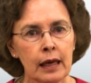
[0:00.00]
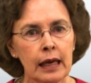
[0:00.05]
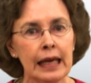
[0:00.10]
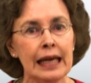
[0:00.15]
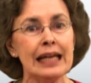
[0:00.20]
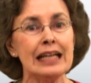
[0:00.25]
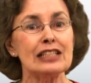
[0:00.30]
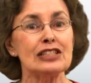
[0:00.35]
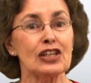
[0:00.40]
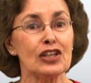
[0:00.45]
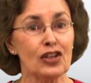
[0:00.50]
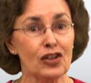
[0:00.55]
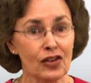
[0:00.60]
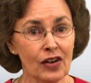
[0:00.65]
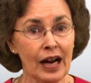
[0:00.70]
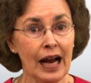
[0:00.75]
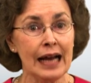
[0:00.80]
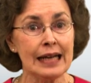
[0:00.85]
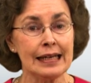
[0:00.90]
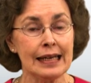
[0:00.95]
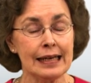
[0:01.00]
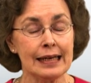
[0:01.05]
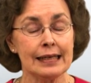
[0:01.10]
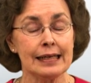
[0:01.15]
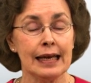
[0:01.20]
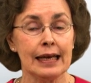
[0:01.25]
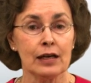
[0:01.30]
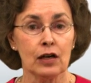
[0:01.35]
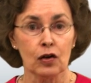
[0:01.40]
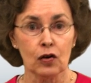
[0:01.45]
it is a good idea to
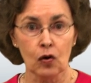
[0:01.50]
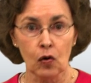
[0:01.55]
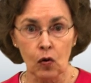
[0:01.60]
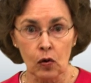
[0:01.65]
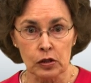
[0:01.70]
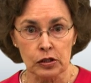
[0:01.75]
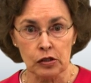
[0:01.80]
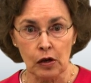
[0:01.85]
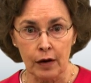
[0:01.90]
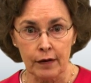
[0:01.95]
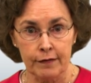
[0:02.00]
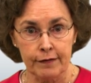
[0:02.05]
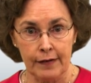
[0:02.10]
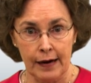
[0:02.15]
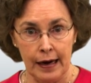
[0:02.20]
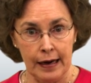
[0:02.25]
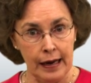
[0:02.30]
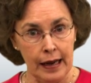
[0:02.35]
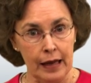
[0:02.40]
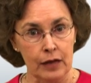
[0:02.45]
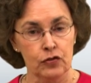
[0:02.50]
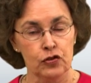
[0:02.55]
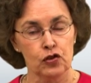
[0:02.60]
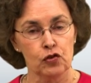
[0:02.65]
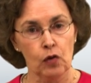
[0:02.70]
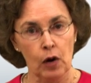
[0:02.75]
take a course on finance.